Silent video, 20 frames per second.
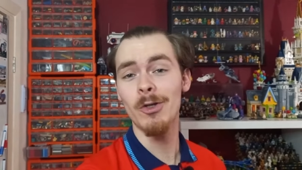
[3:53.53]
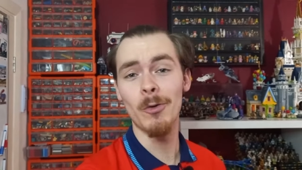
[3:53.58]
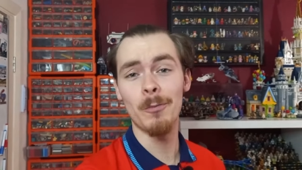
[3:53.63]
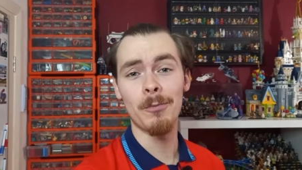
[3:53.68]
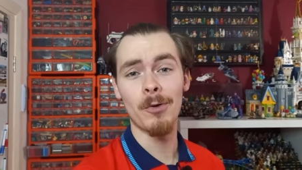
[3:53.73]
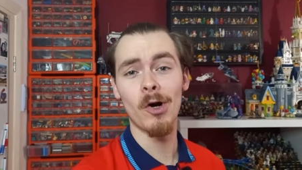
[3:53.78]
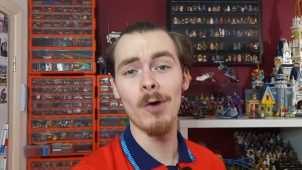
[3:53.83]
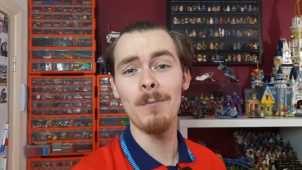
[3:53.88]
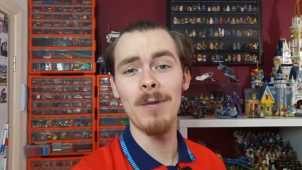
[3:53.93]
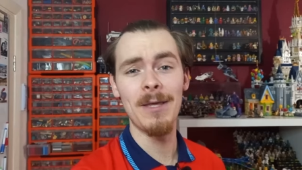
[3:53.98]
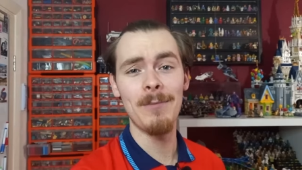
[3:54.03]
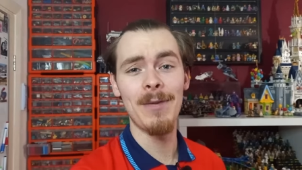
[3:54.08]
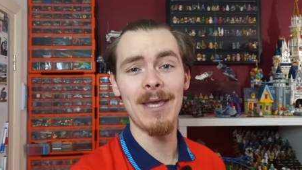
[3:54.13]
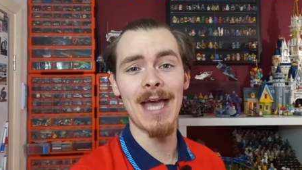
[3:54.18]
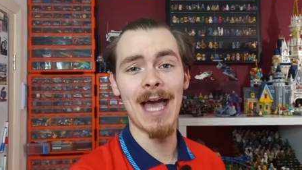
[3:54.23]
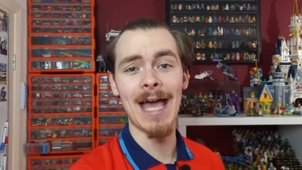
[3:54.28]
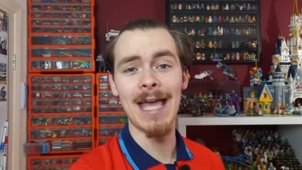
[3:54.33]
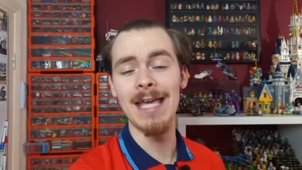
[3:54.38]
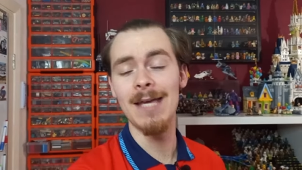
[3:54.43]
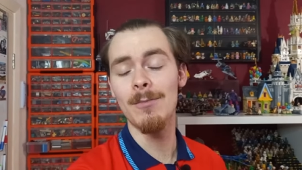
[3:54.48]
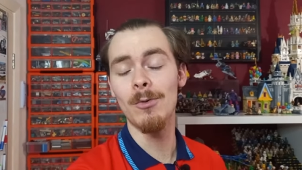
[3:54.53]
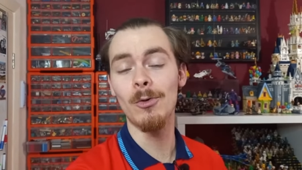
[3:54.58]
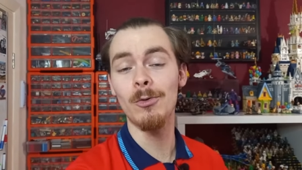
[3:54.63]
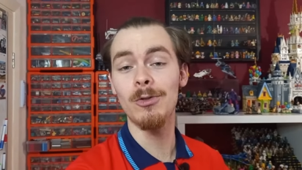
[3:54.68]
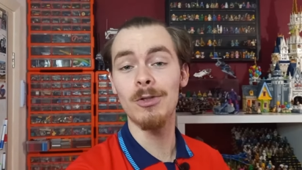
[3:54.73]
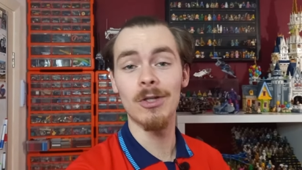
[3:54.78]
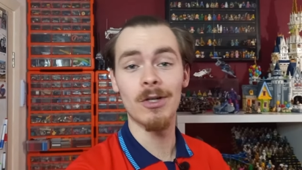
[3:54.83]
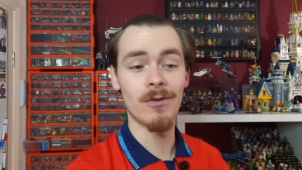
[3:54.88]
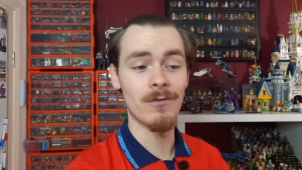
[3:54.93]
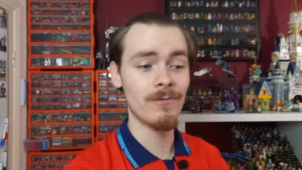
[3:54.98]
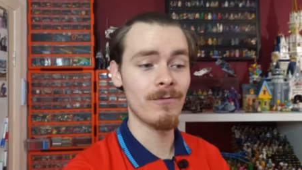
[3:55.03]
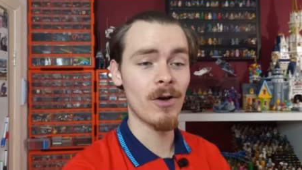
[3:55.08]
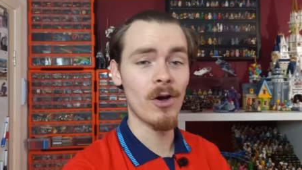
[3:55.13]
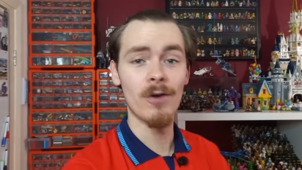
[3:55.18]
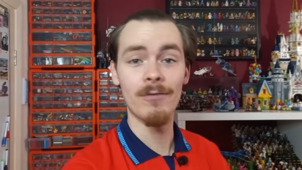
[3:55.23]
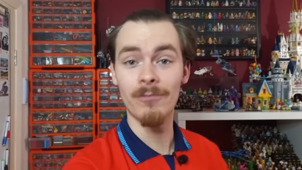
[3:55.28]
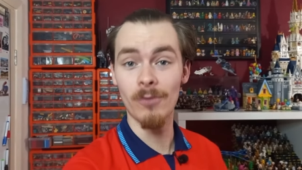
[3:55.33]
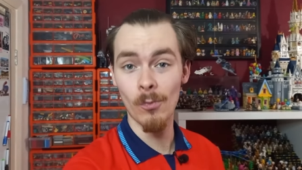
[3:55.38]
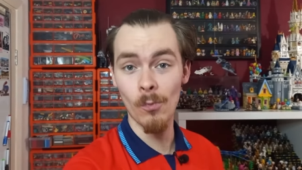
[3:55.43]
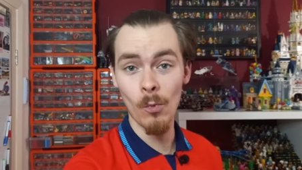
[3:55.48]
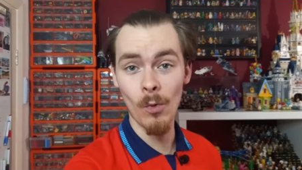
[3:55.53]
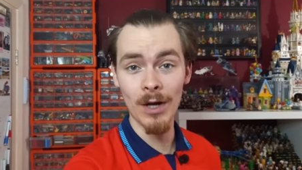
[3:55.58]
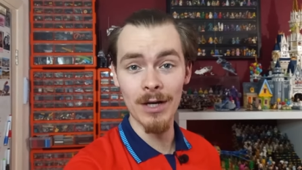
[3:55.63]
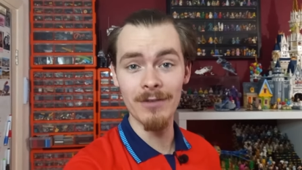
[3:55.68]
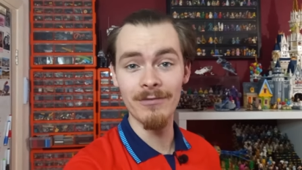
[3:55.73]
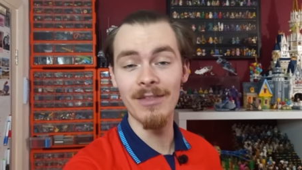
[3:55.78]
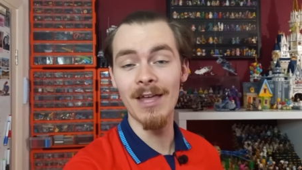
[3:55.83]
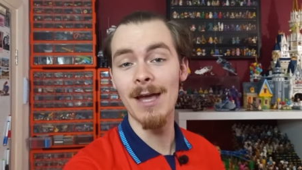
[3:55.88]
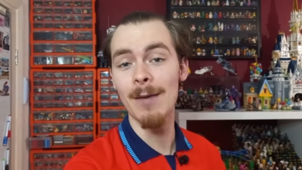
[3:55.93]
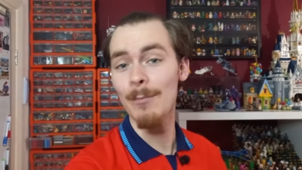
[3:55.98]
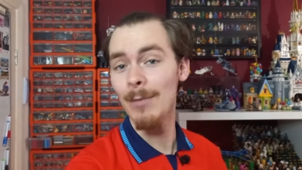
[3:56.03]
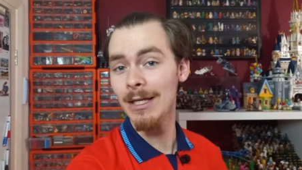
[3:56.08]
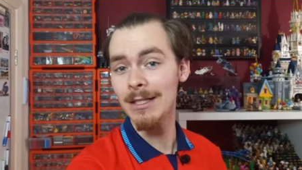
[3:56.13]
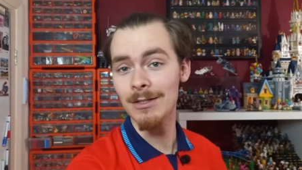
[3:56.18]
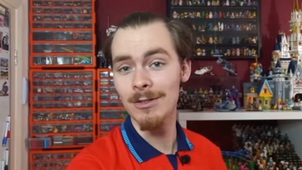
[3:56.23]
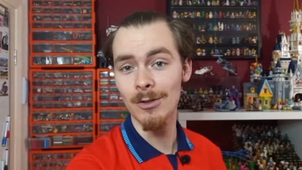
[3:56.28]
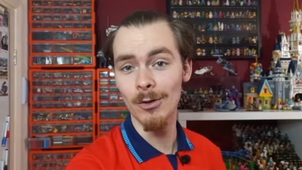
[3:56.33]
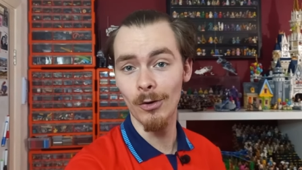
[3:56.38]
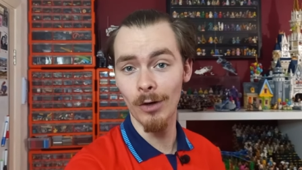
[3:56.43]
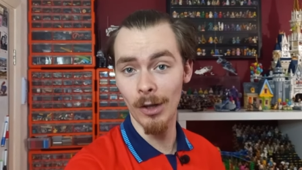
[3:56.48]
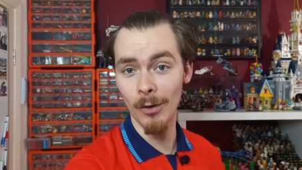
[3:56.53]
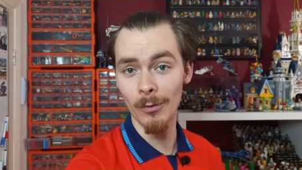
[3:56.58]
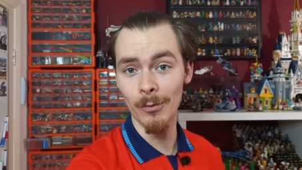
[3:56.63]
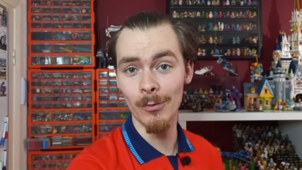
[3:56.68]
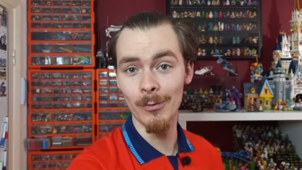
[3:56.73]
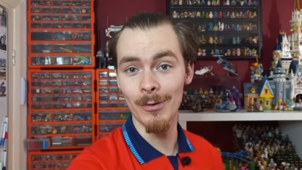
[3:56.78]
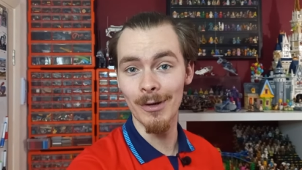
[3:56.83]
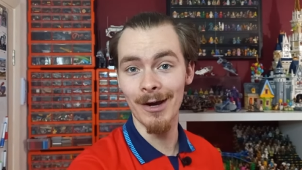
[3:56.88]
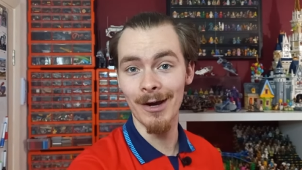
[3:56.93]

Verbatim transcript: you'll probably be able to convert from one of them into your local